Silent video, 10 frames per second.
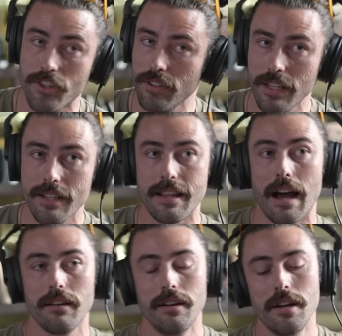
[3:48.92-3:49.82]
certainly does
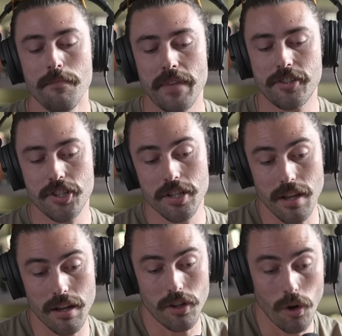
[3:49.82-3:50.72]
not. It's just
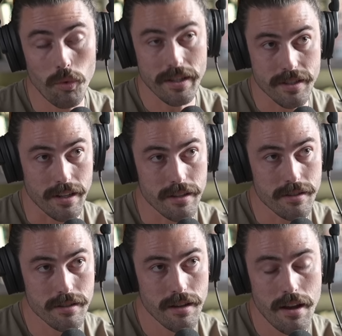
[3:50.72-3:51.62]
a coincidence